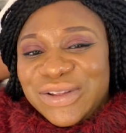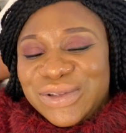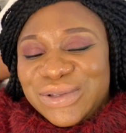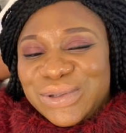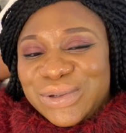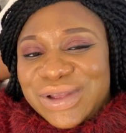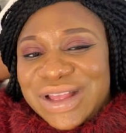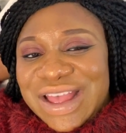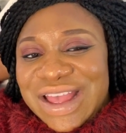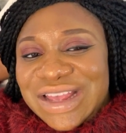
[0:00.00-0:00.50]

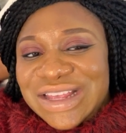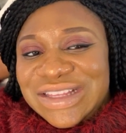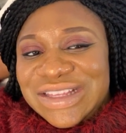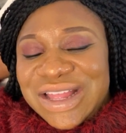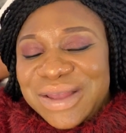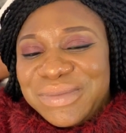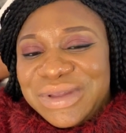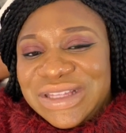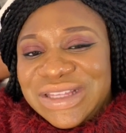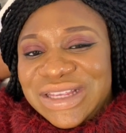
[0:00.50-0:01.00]
So, guys,
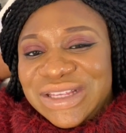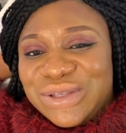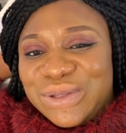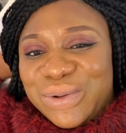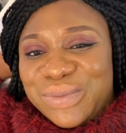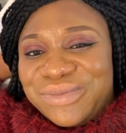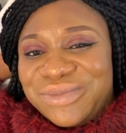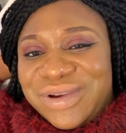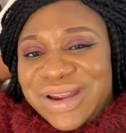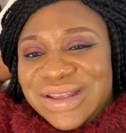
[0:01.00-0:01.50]
let me take
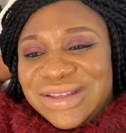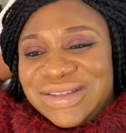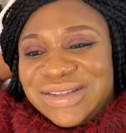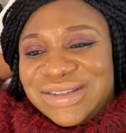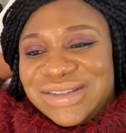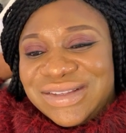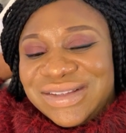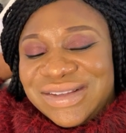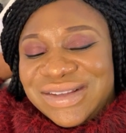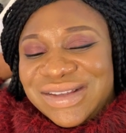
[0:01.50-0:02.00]
some
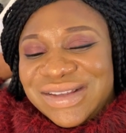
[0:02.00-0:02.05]
rest.